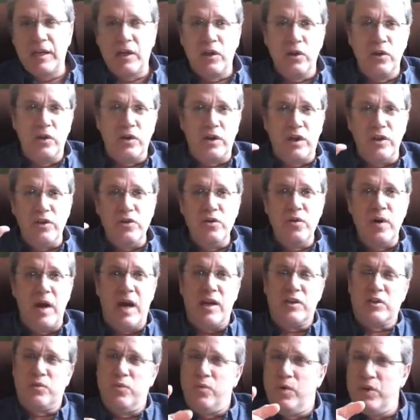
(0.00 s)
Take a look and
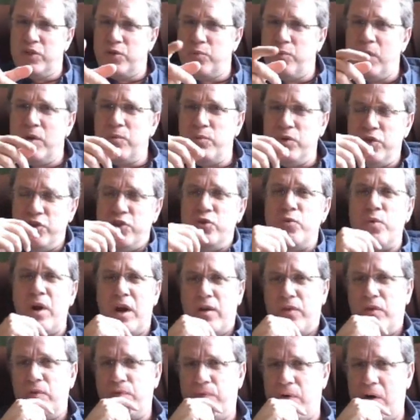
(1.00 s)
you ask, which one would you
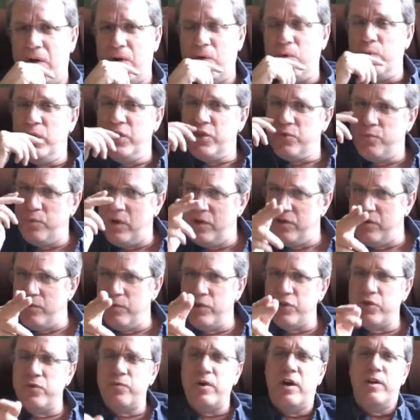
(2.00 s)
rather follow? Which
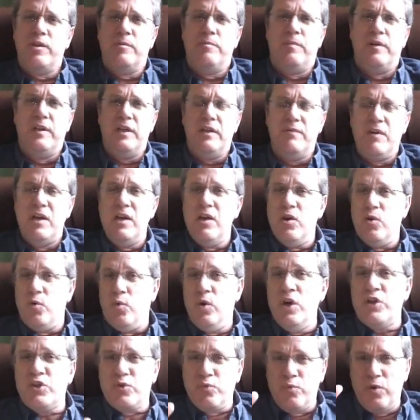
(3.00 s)
one would you rather believe?
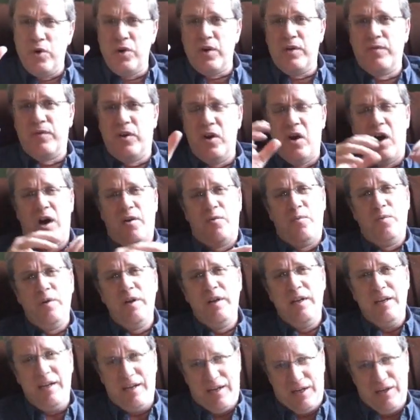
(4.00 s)
Which Word of God
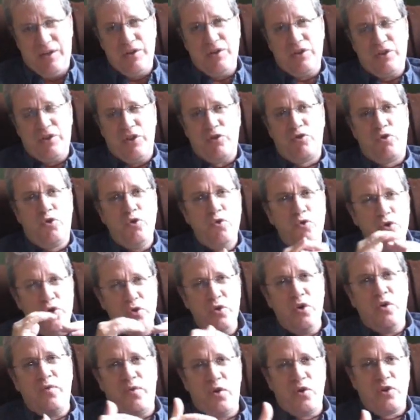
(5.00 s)
really is the true,
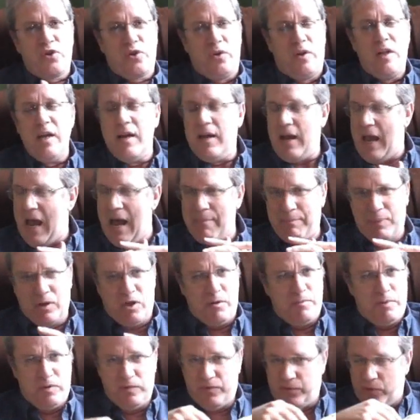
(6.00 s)
universal,
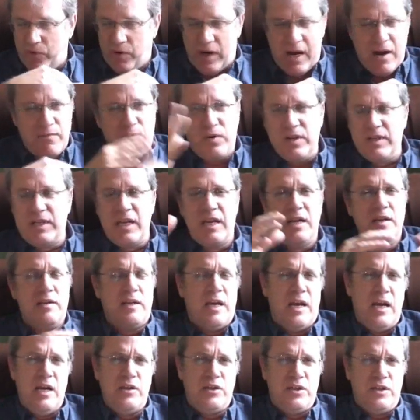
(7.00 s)
applicable for every
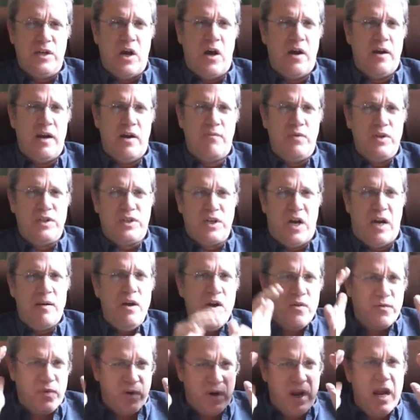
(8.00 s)
day, age, and hour, every
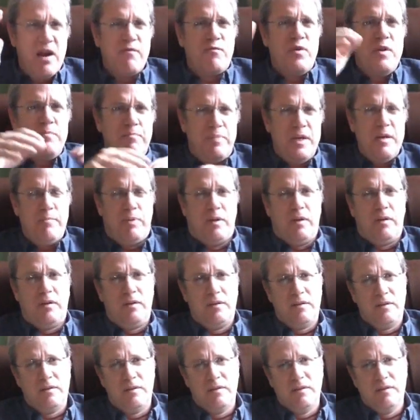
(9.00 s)
time, for every
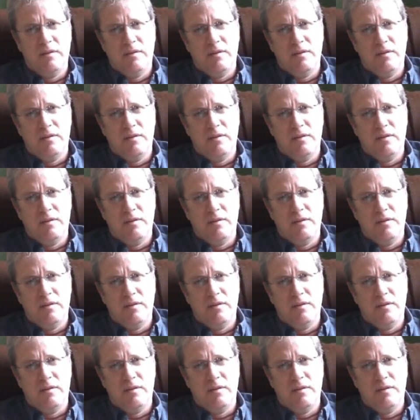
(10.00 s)
people?